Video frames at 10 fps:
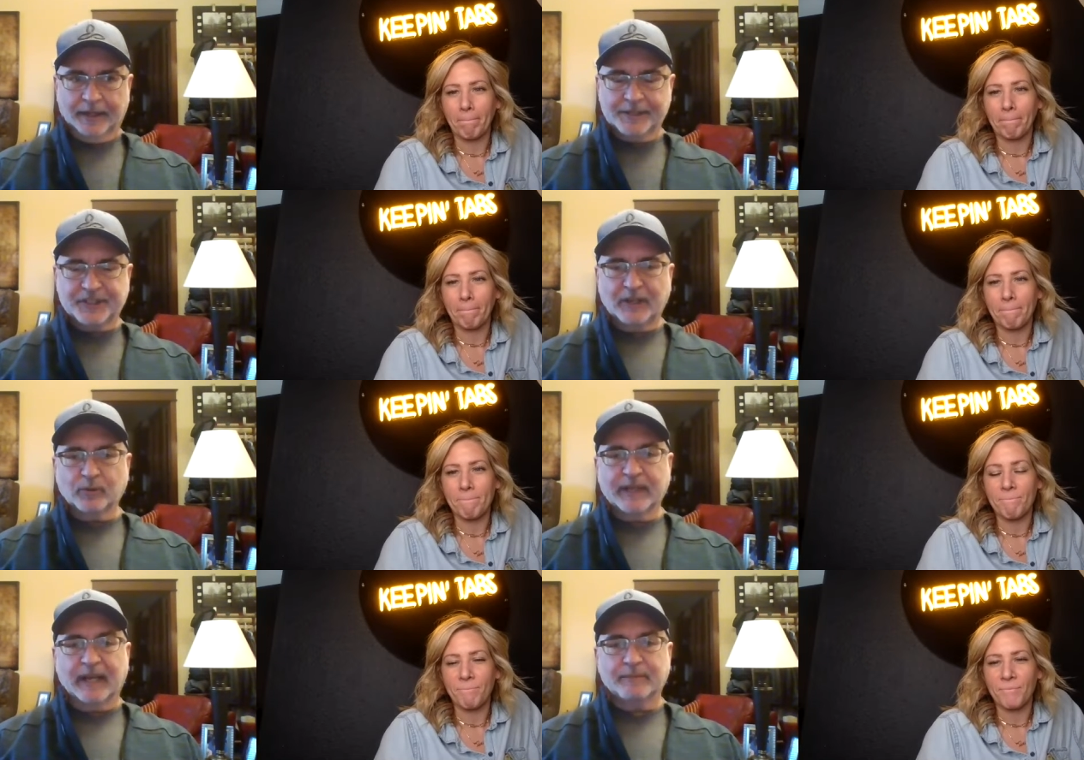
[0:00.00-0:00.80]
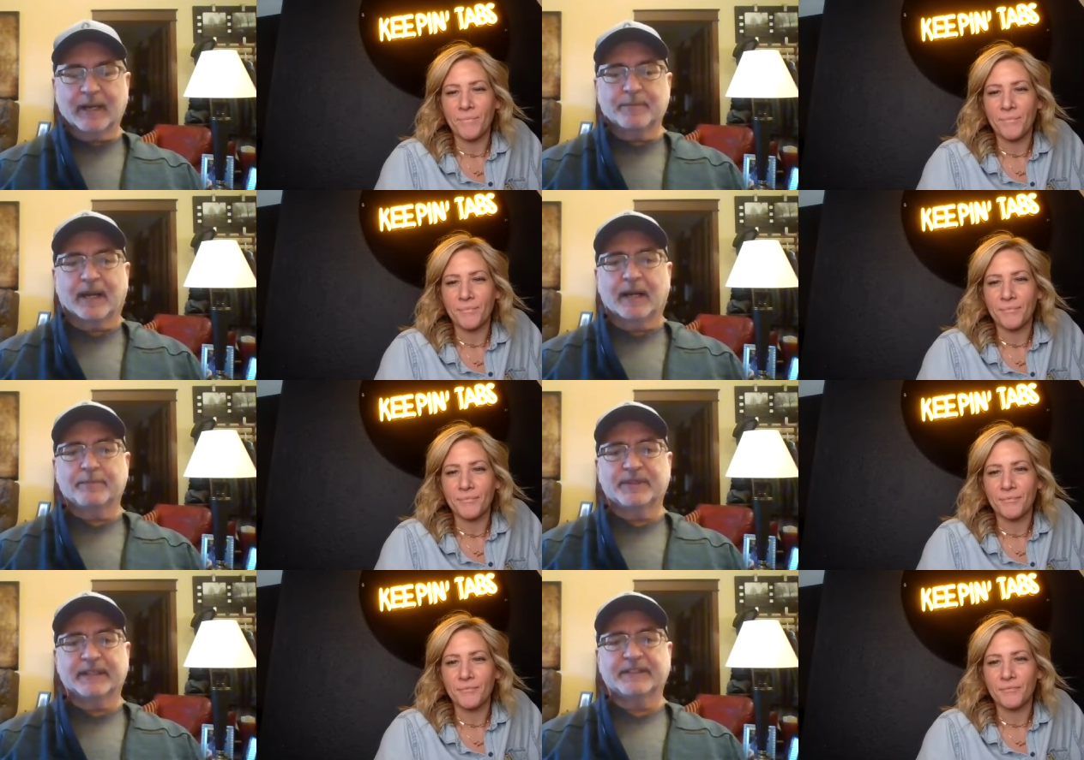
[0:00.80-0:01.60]
Speaker 1: Generally, I'm, I'm, I'm
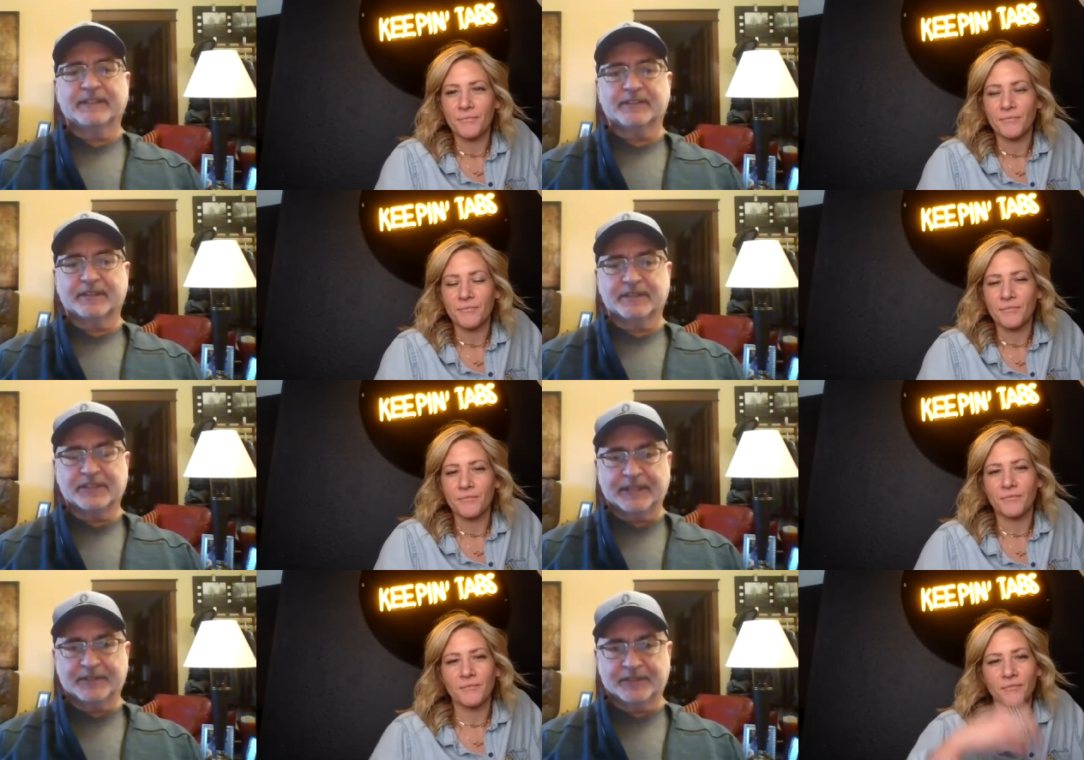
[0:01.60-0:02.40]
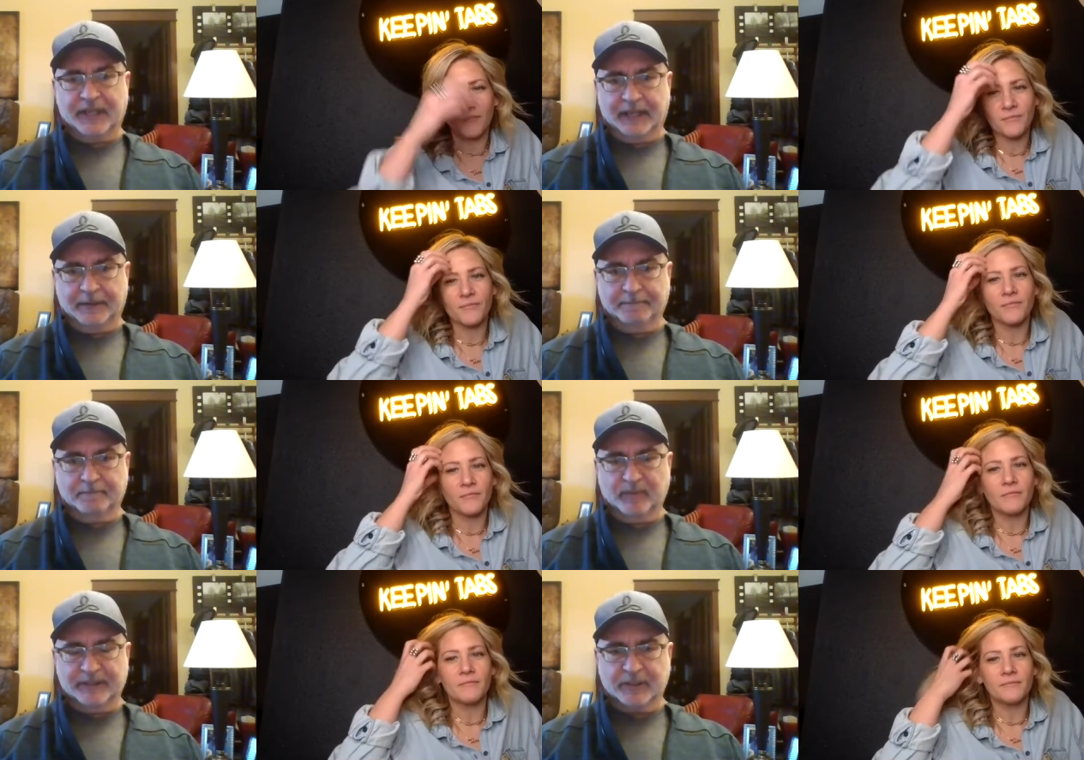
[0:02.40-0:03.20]
predicting it's going to stay the same.
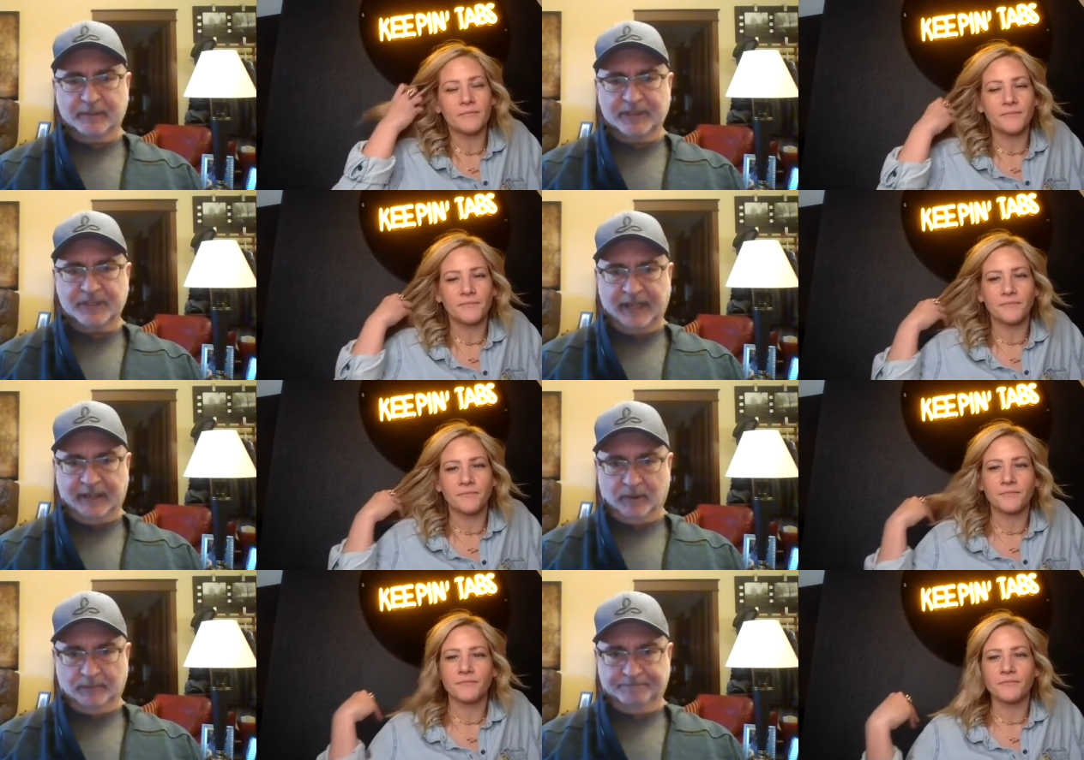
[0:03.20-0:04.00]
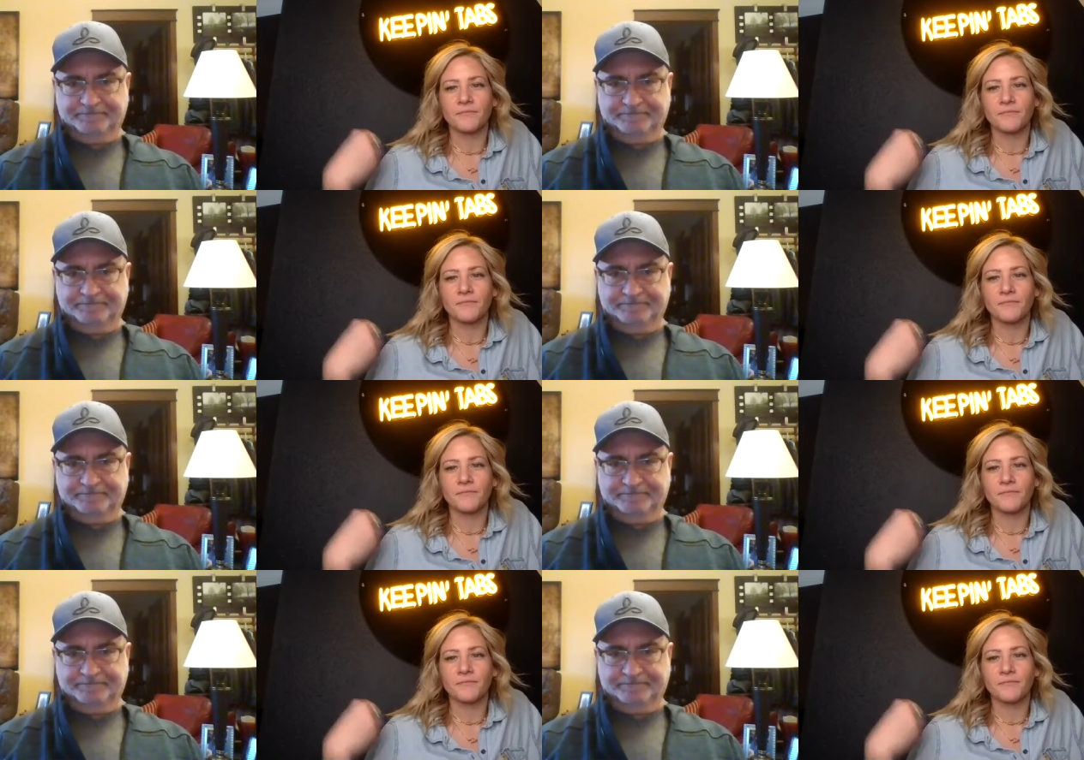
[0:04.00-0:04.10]
It's going to be stable.